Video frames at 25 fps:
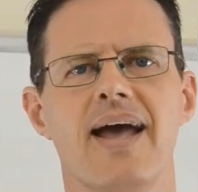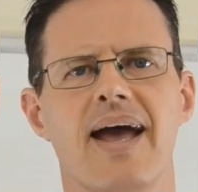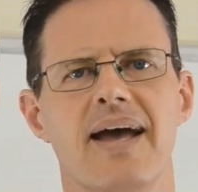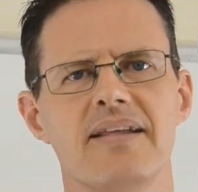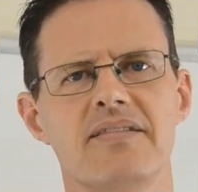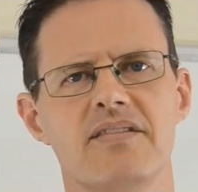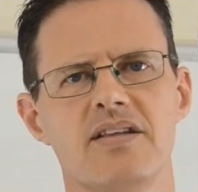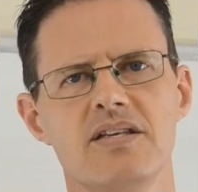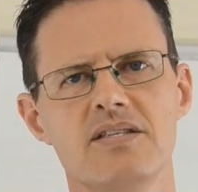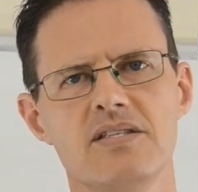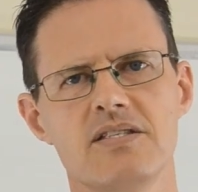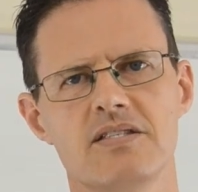
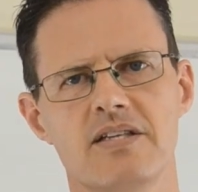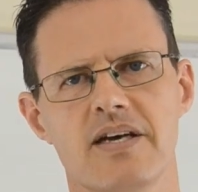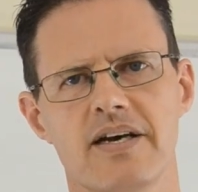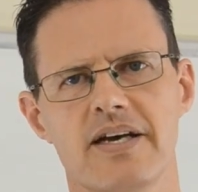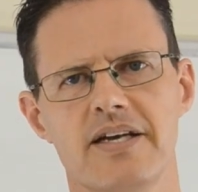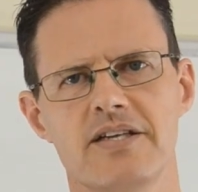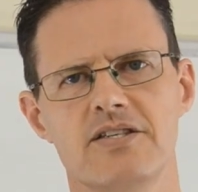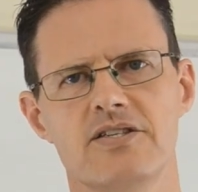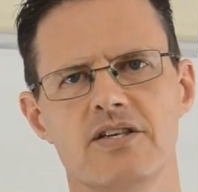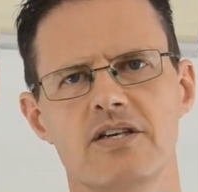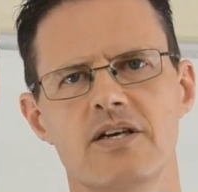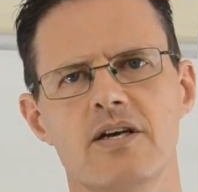At this
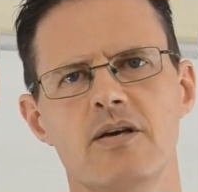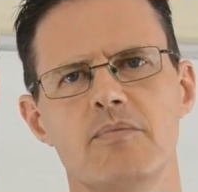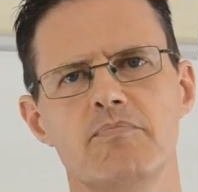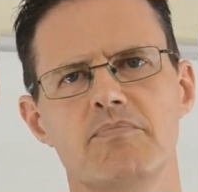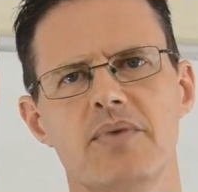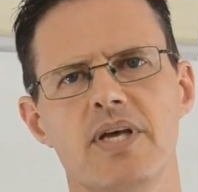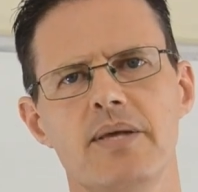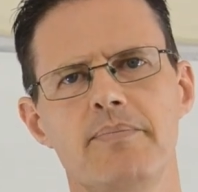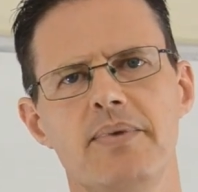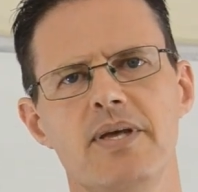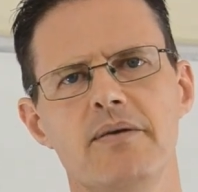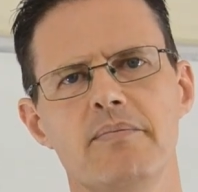stage,
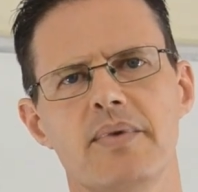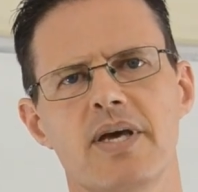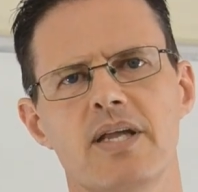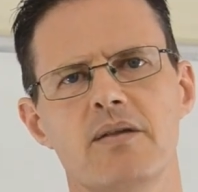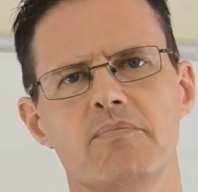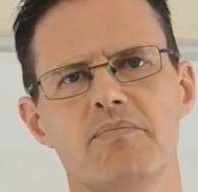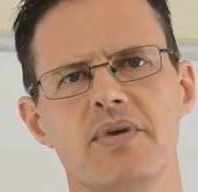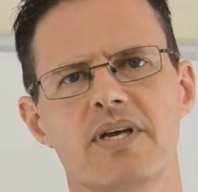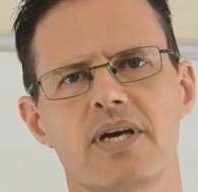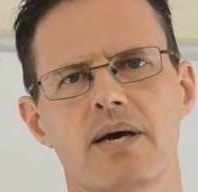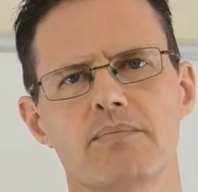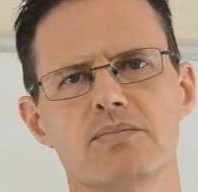BPMN
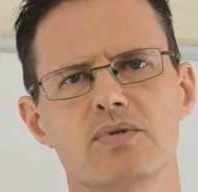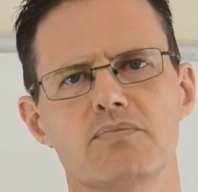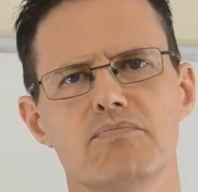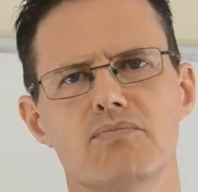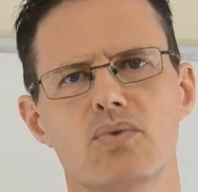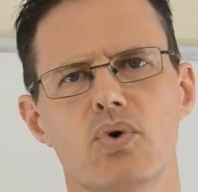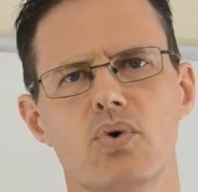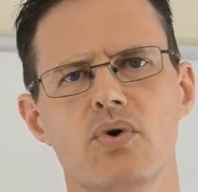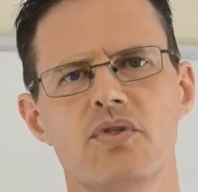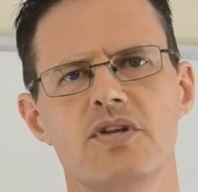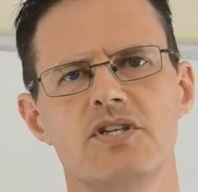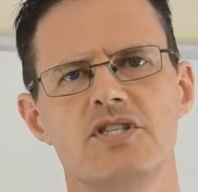becomes
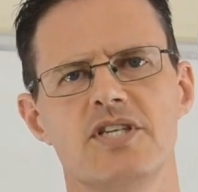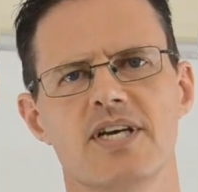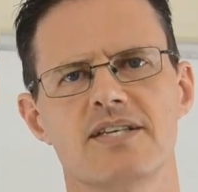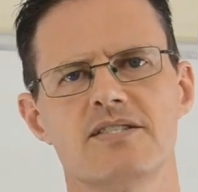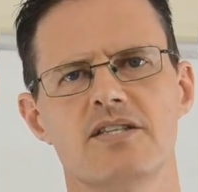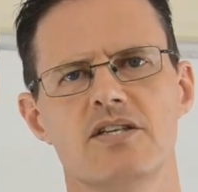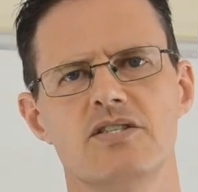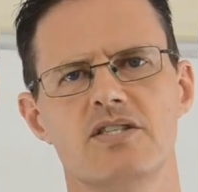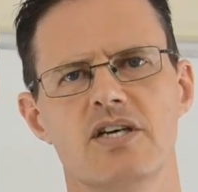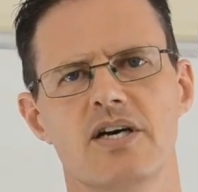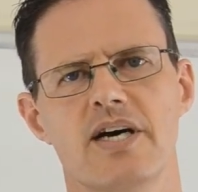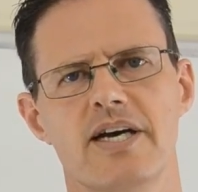more than just
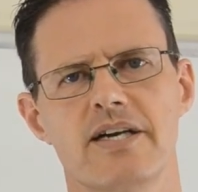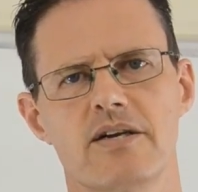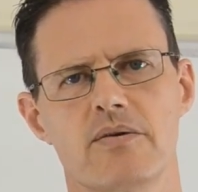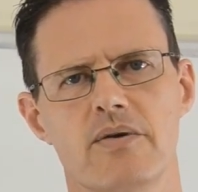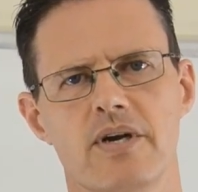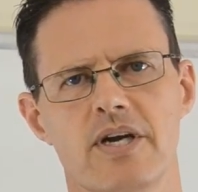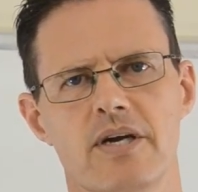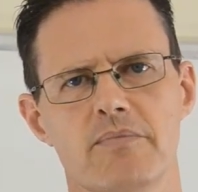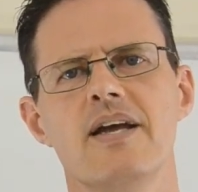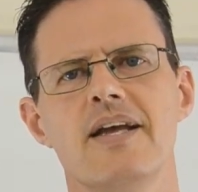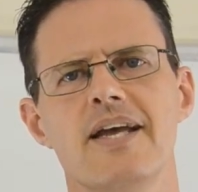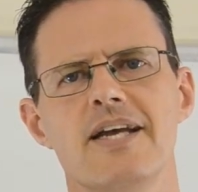a diagram.